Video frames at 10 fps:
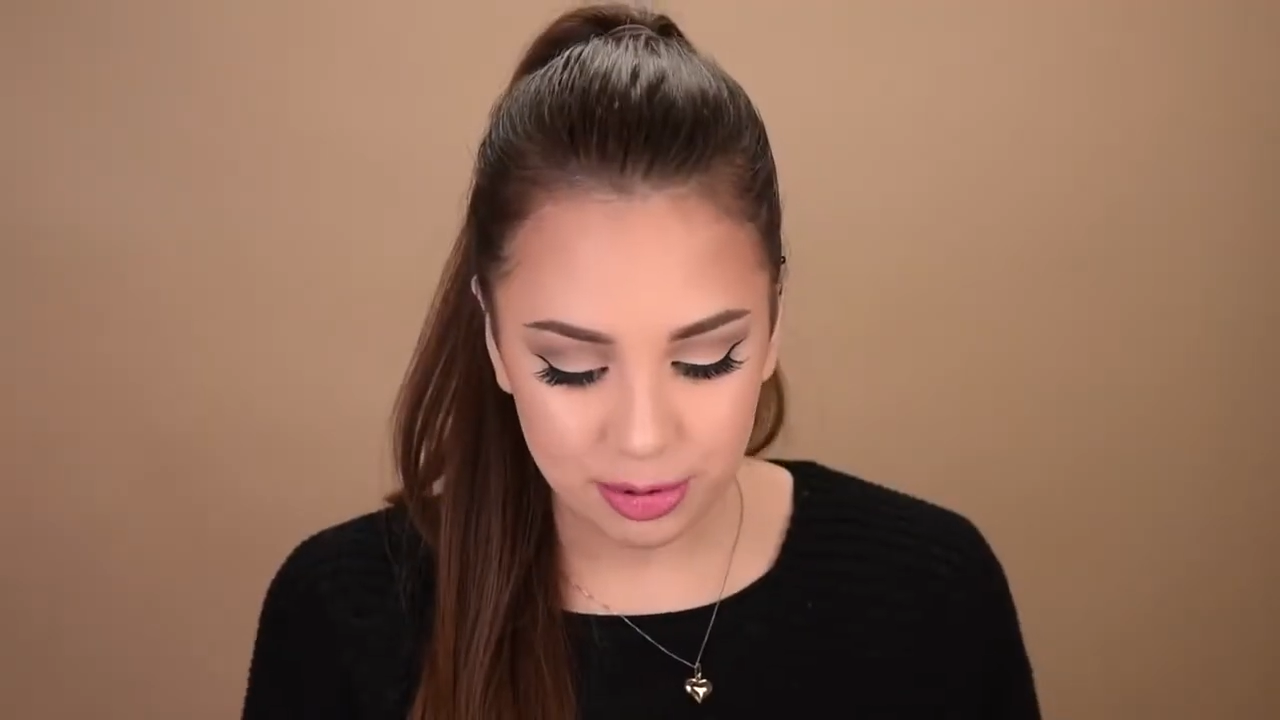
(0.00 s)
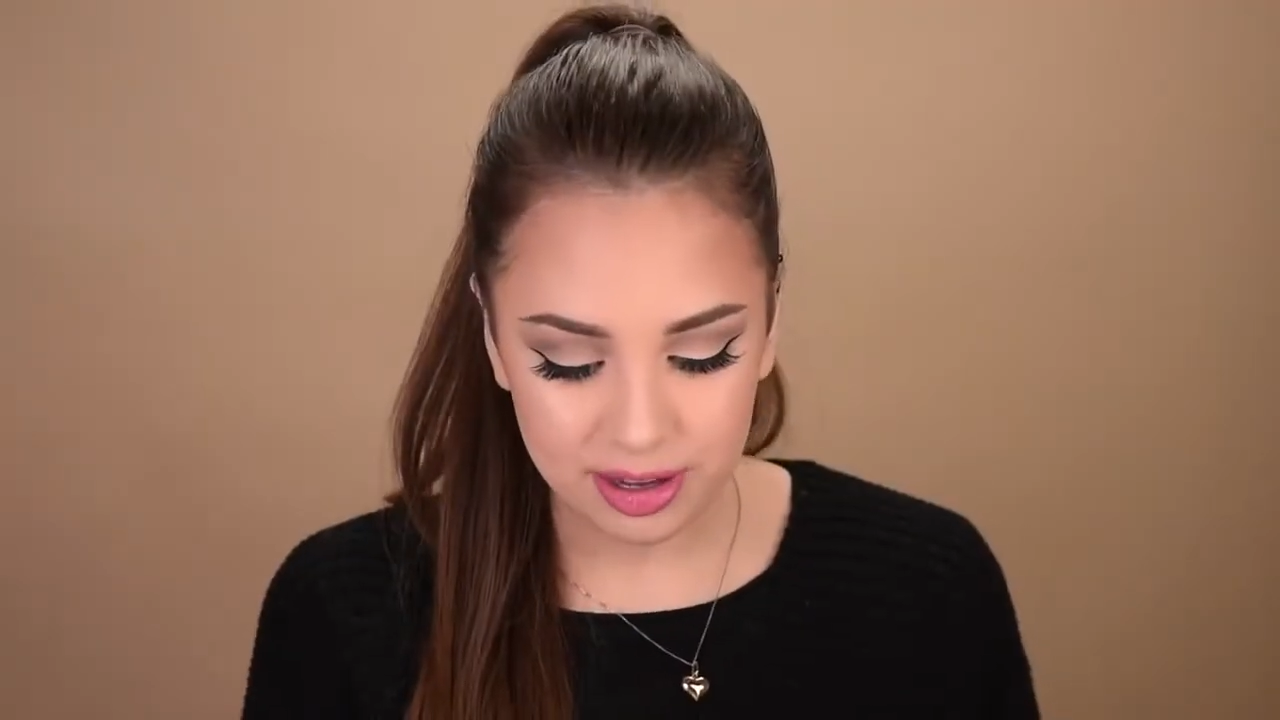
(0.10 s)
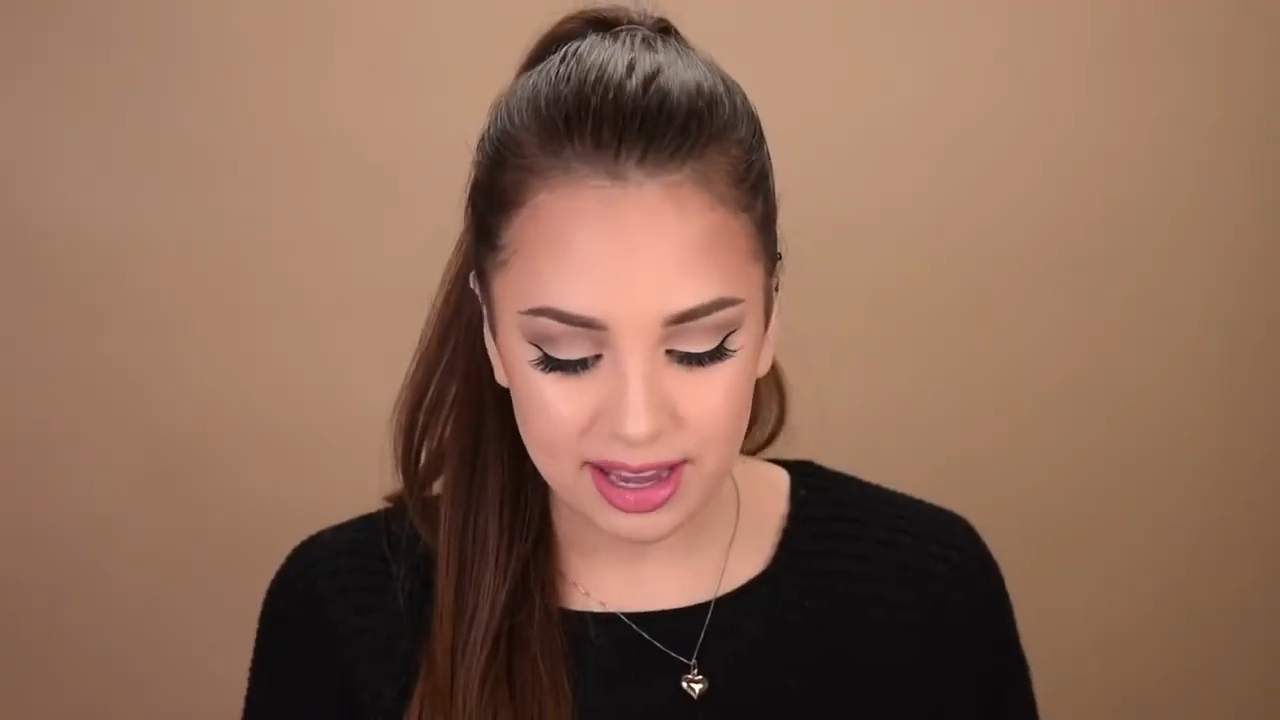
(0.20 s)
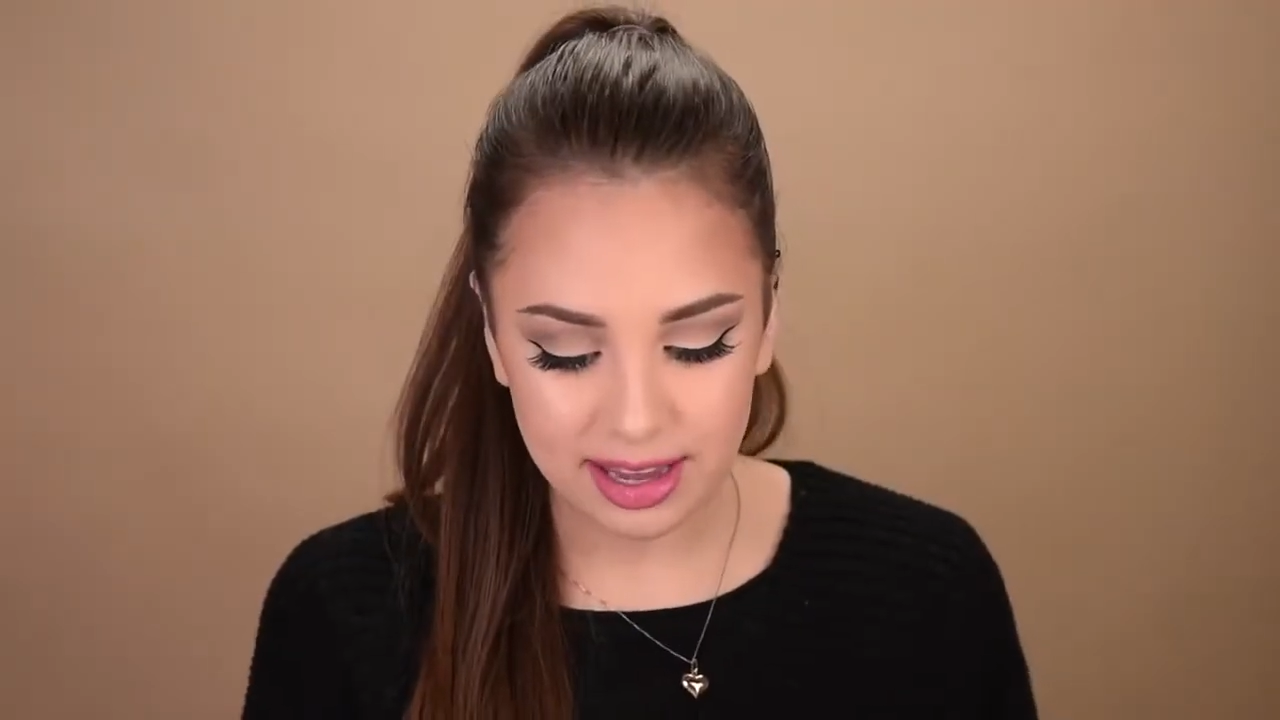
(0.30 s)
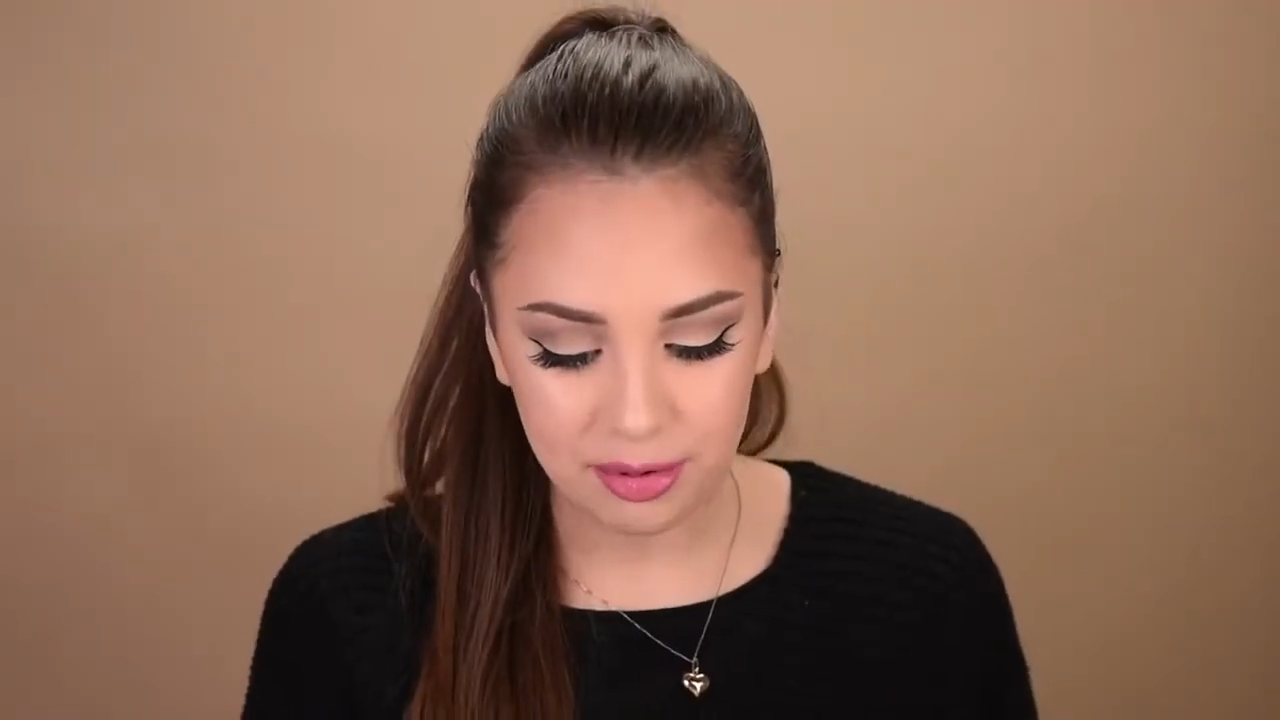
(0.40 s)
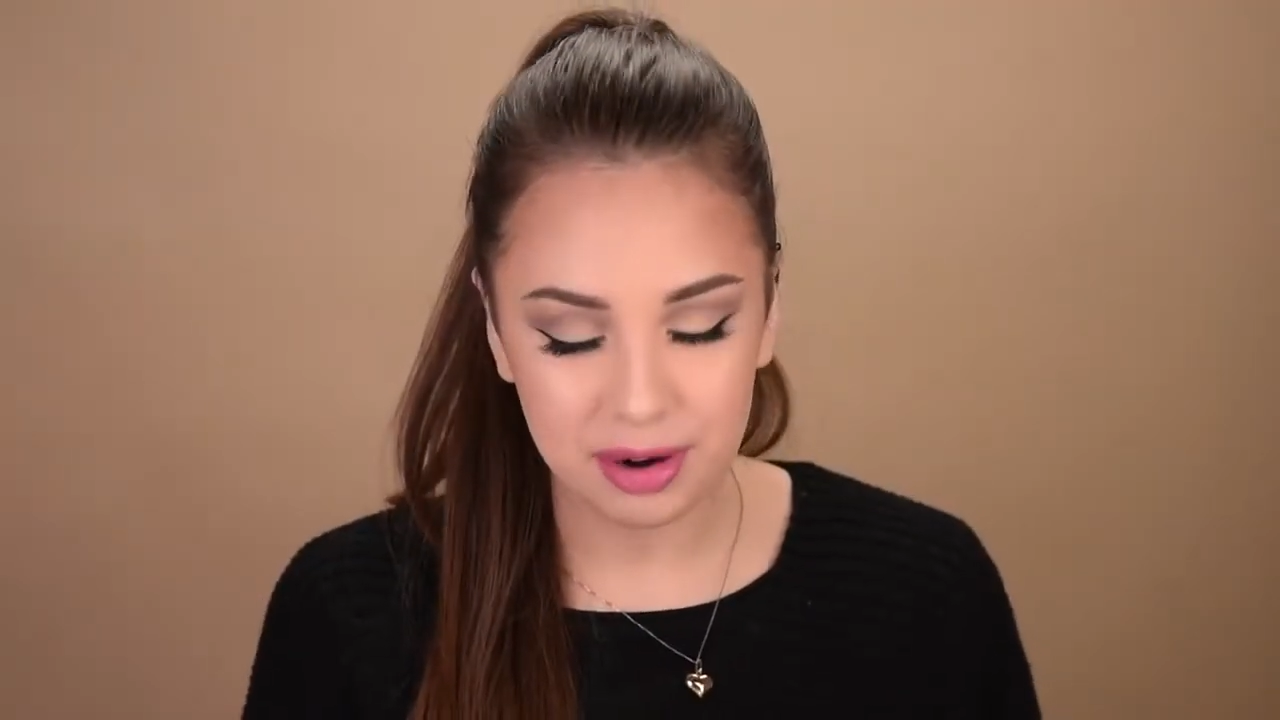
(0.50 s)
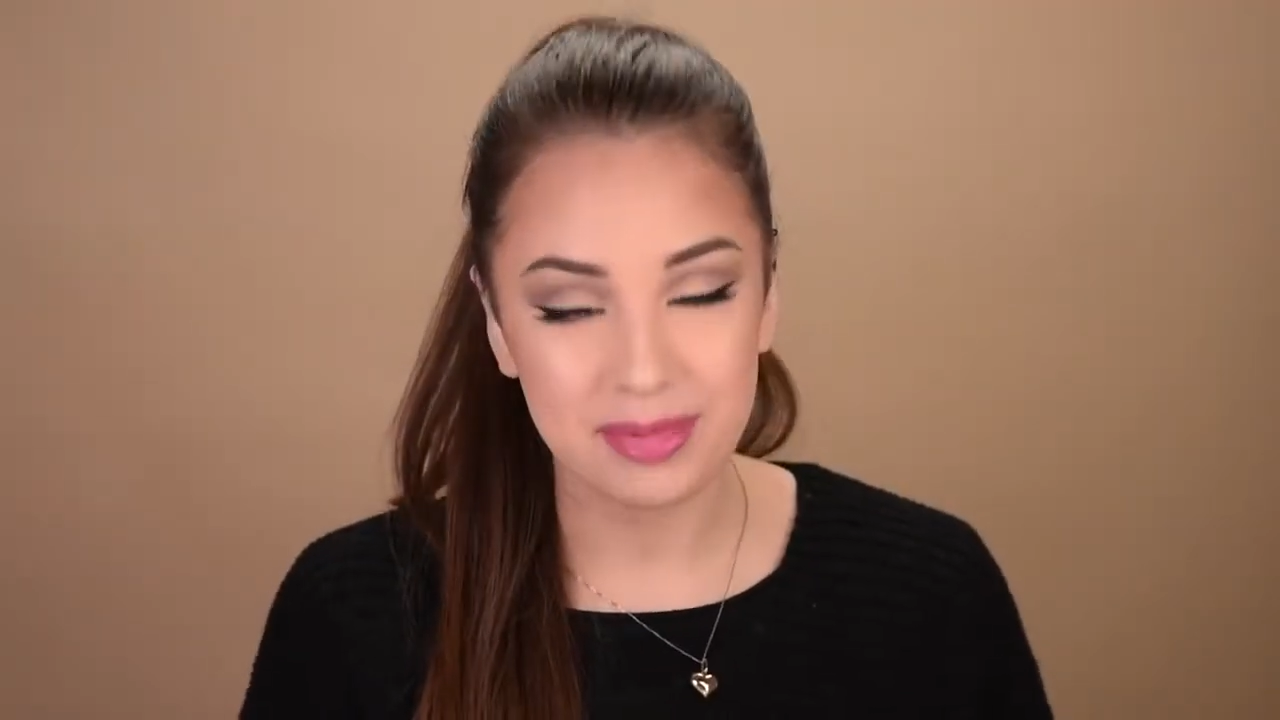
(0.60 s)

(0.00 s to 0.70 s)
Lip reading: product that I want to